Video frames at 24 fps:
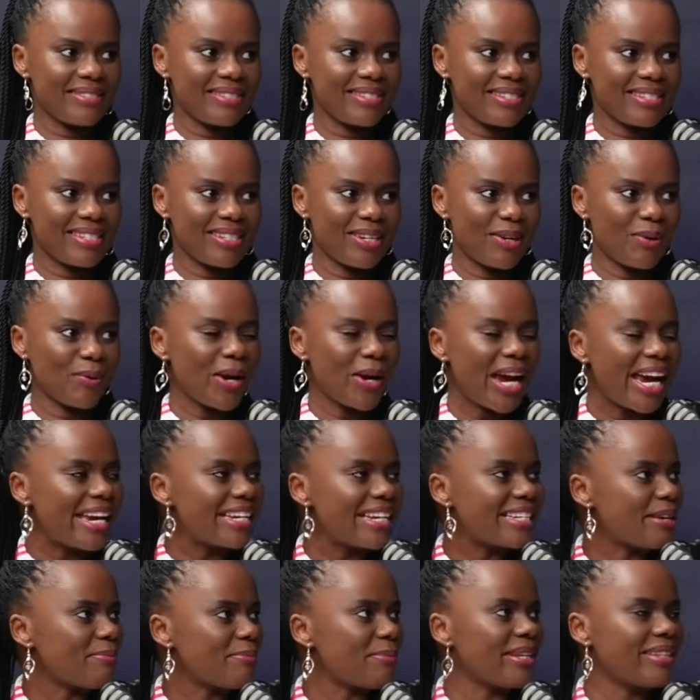You.
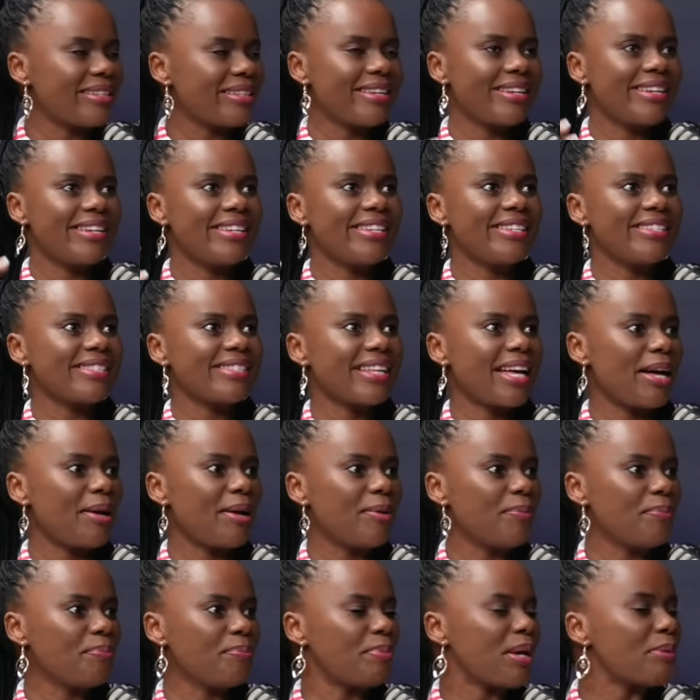Right? I mean, there's
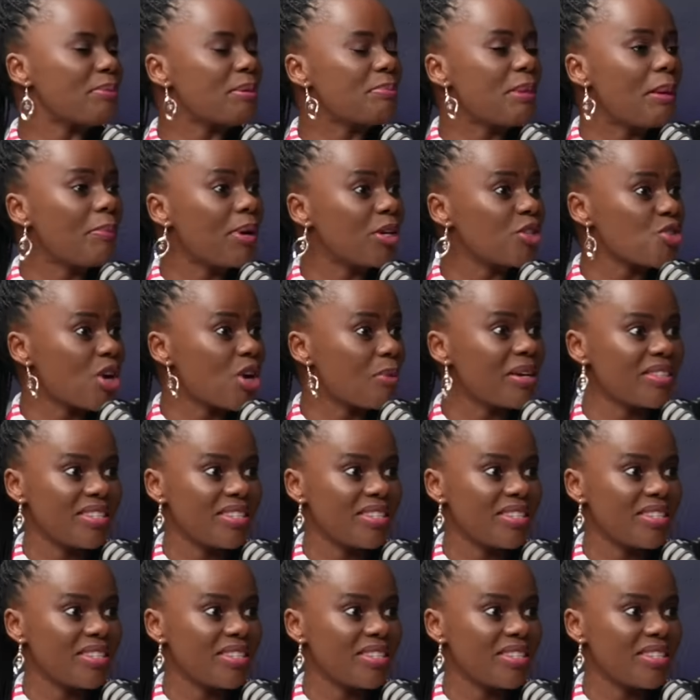um, baby mama drama.